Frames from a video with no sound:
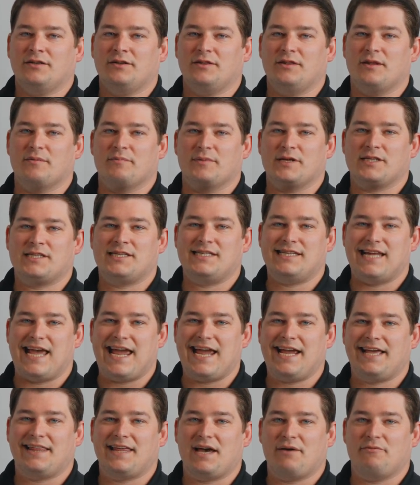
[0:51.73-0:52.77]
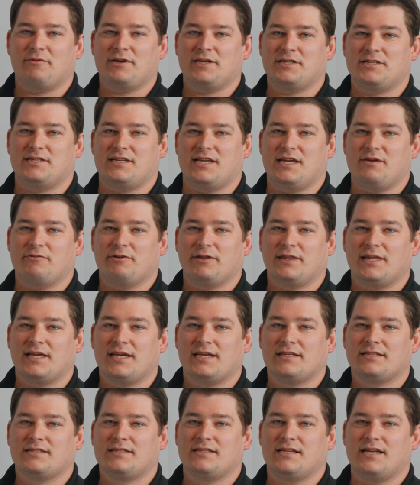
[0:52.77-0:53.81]
The mistake that we see with
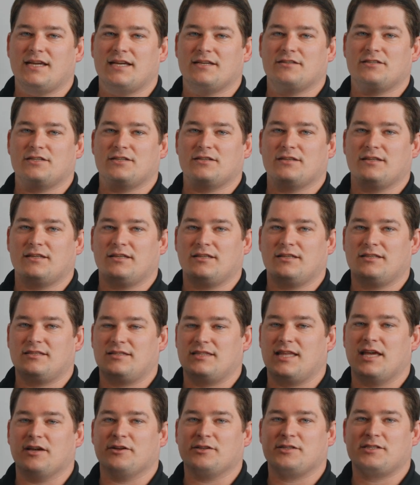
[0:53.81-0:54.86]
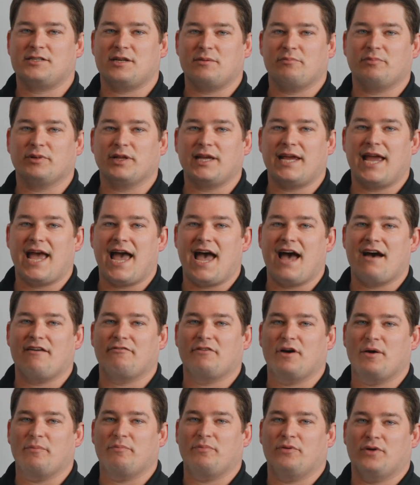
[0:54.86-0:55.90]
this is they'll simply have
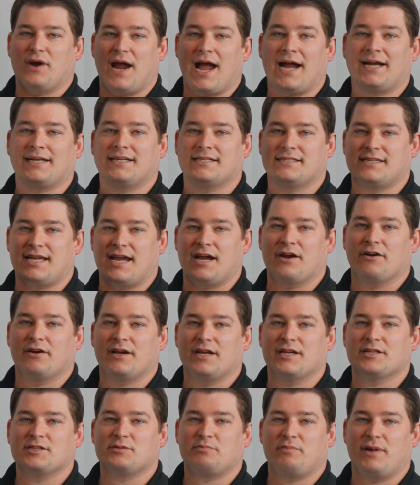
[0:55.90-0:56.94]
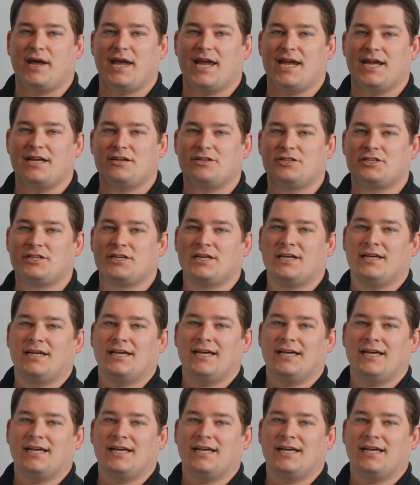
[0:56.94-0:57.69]
a practice areas page